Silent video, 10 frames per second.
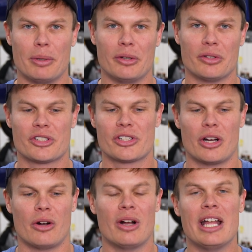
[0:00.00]
builds,
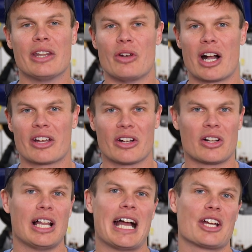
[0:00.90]
so they're not going to
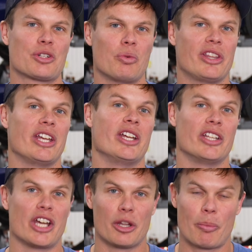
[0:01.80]
clash with any of the other